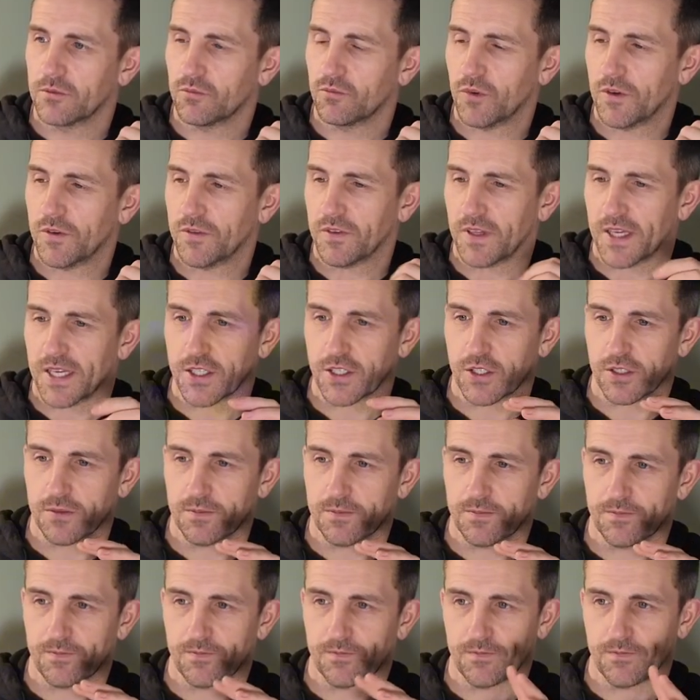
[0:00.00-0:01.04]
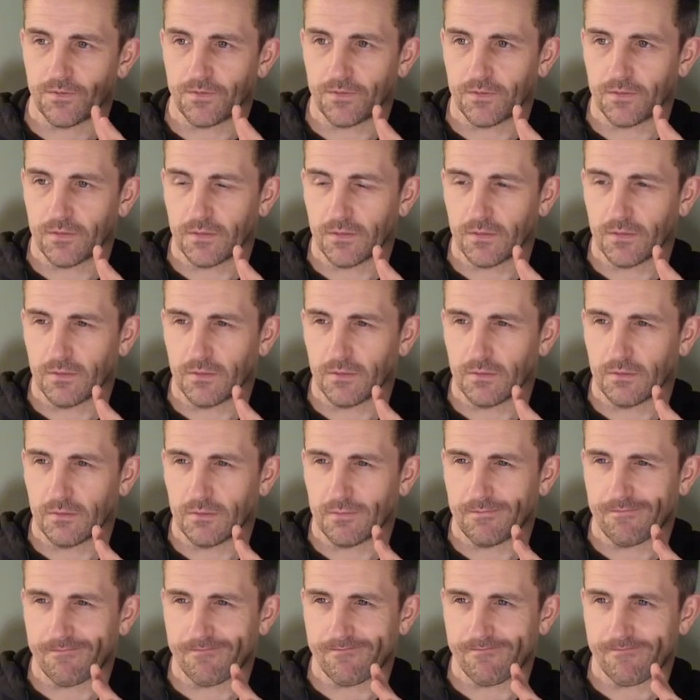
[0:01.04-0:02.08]
reflection.
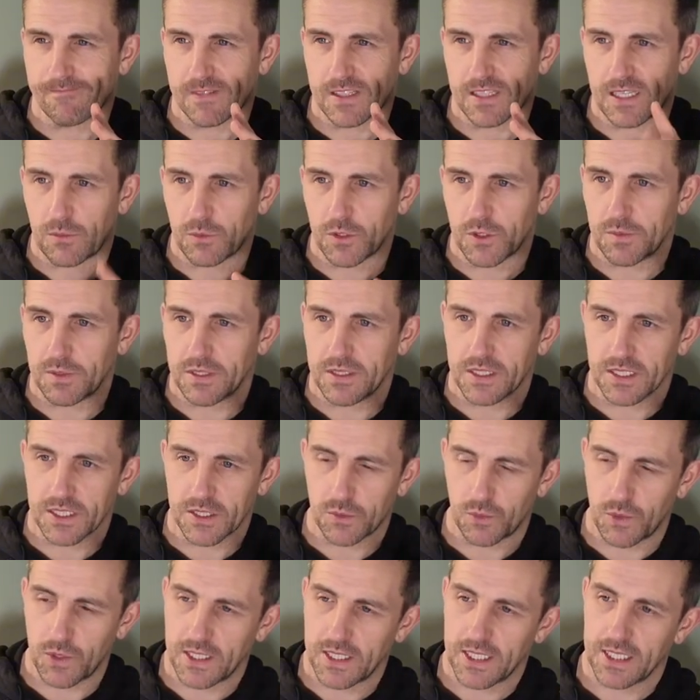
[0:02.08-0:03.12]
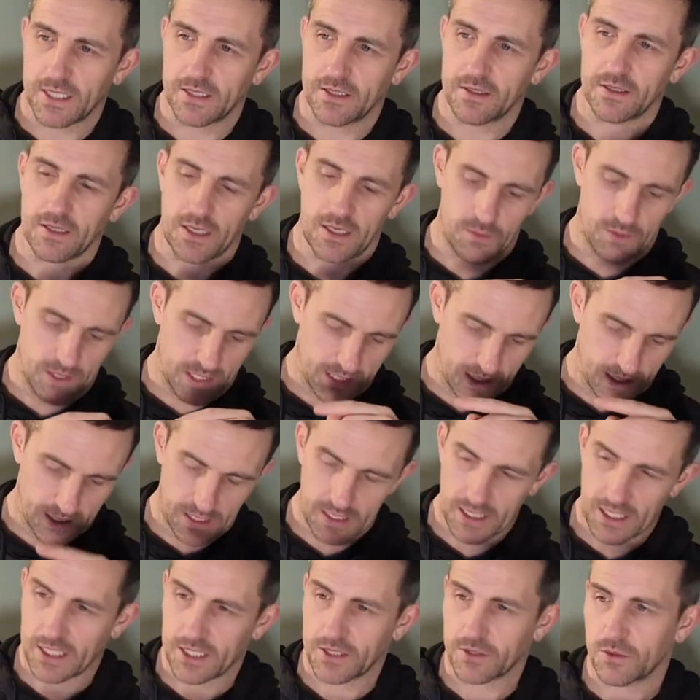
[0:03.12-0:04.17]
That would have been this weekend. I went into
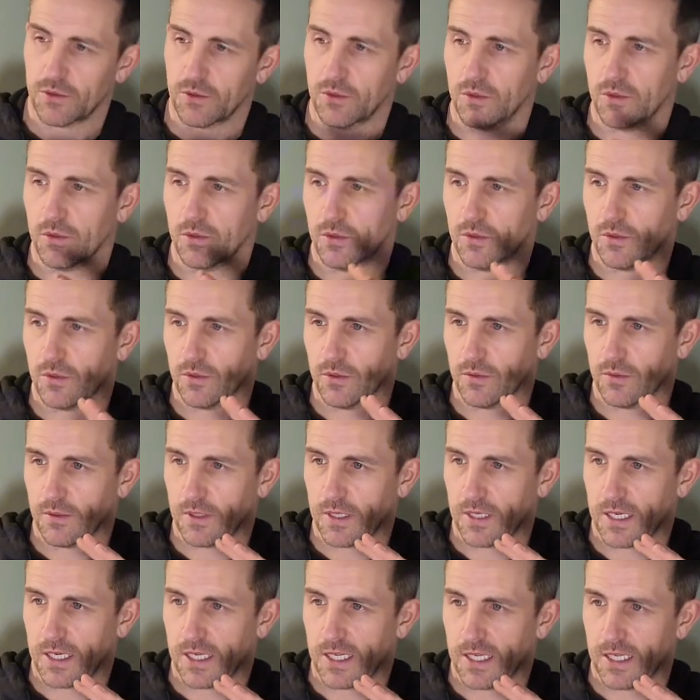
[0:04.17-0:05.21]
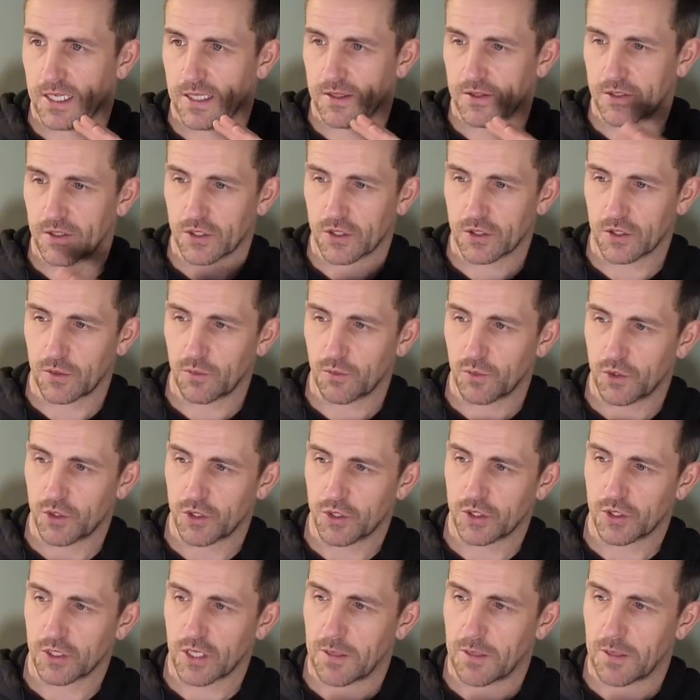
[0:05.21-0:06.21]
Glasgow and the sun was just